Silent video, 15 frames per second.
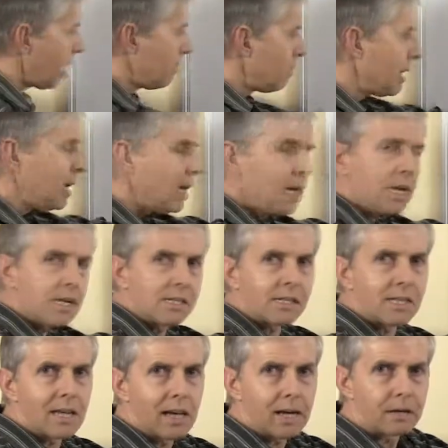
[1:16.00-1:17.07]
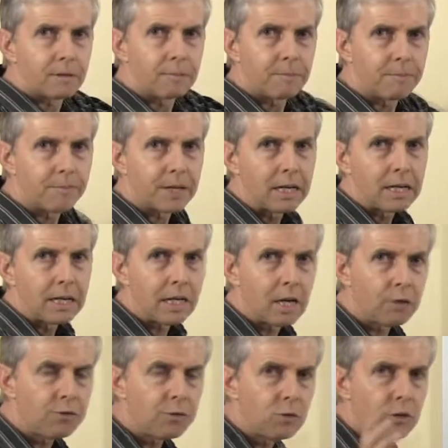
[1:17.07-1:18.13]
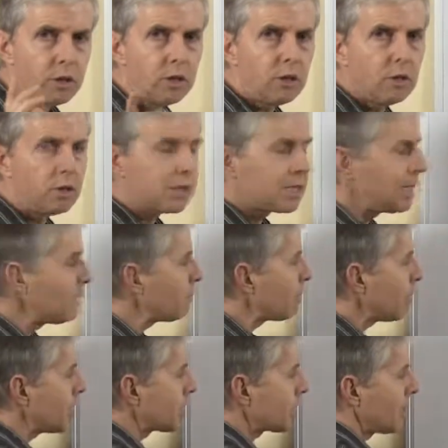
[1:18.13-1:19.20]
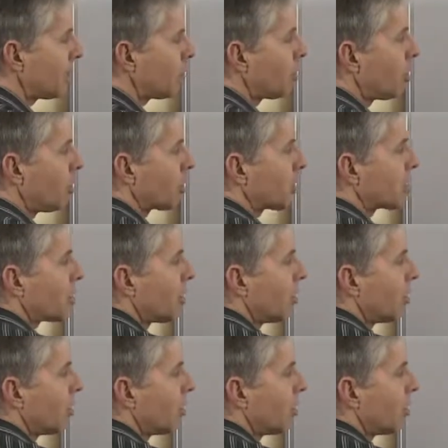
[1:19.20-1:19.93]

How many is that? Now, if you're using base 10 blocks,